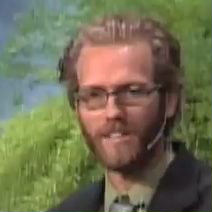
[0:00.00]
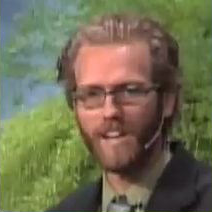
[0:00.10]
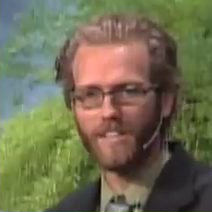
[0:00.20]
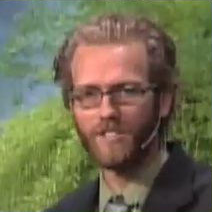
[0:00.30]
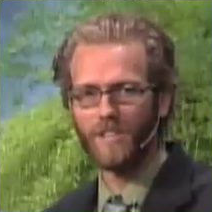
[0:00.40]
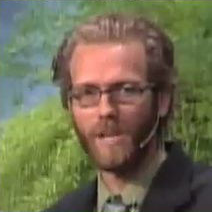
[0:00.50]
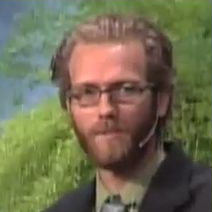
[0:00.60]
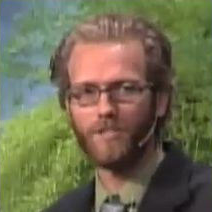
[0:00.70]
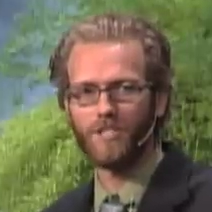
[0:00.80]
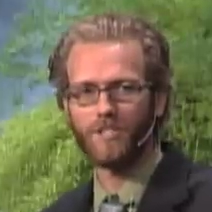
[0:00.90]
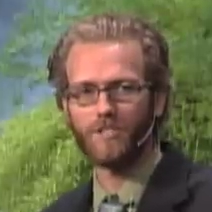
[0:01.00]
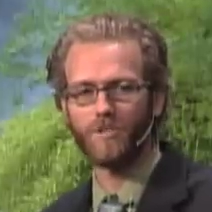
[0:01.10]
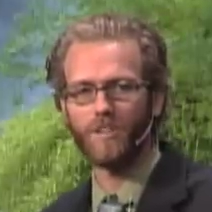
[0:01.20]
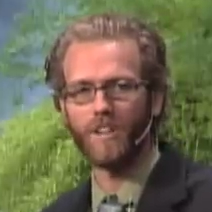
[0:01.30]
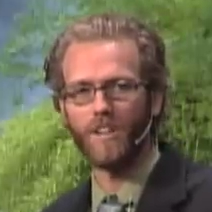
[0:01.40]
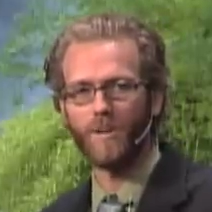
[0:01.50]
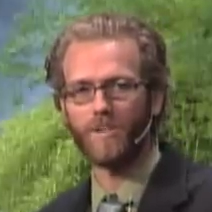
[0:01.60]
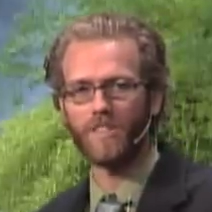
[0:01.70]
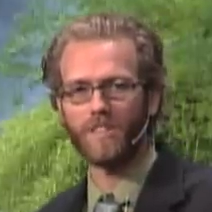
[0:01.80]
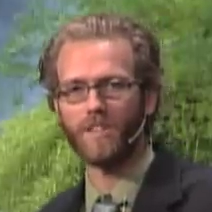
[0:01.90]
attach the name of Jesus to it,
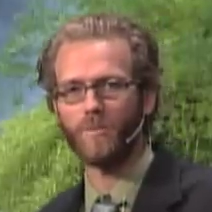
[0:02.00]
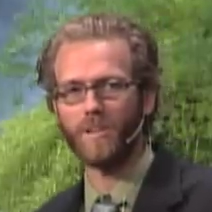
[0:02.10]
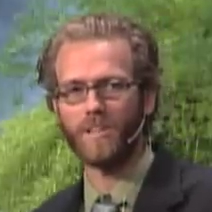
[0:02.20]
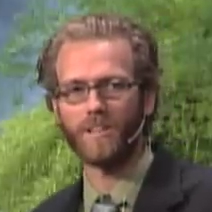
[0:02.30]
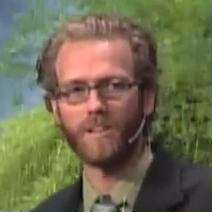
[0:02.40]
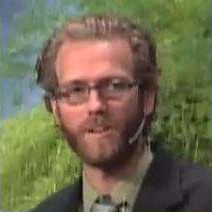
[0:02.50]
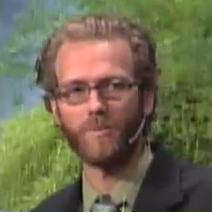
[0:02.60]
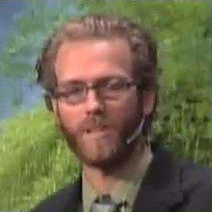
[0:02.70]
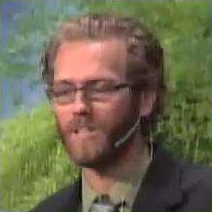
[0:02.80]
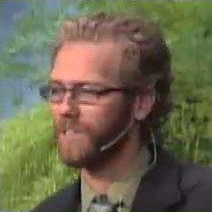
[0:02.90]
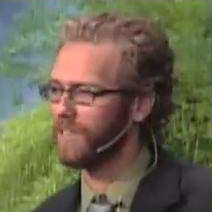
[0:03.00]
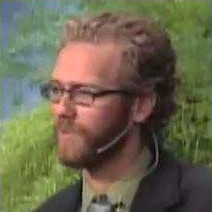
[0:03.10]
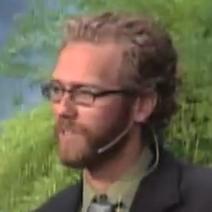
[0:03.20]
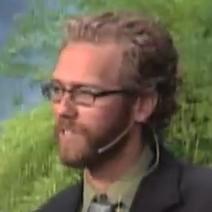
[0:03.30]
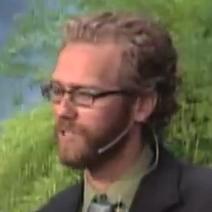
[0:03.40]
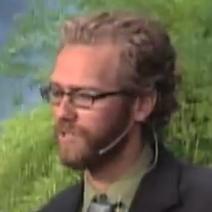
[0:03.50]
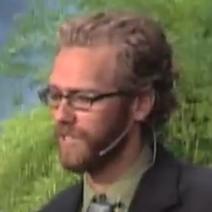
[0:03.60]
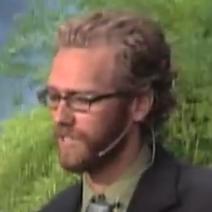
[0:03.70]
we think that we can use